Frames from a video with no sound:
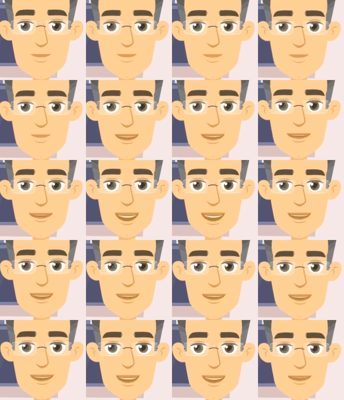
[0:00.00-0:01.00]
Knee
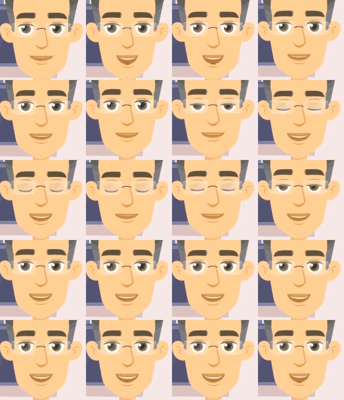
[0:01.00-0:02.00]
sprains are a common
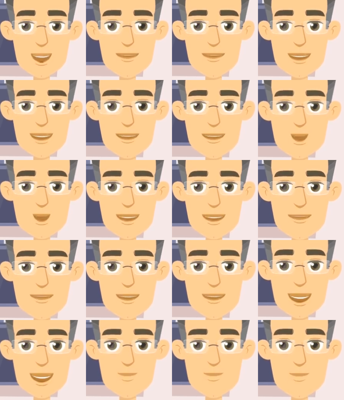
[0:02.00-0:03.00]
injury that can cause
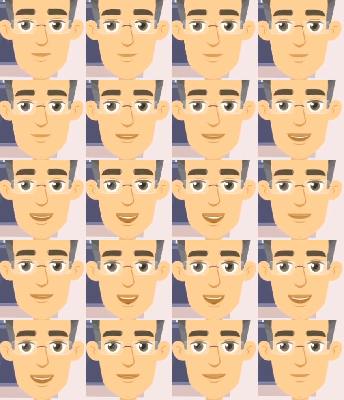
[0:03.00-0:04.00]
pain,
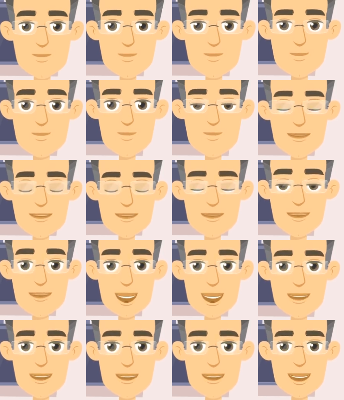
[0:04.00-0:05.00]
discomfort, and
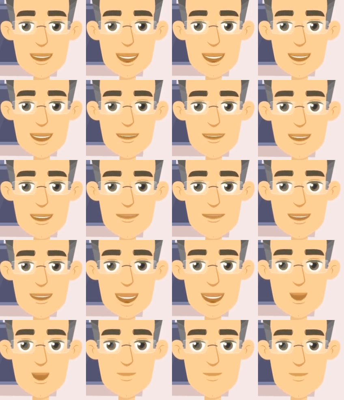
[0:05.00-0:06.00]
limitations in mobility.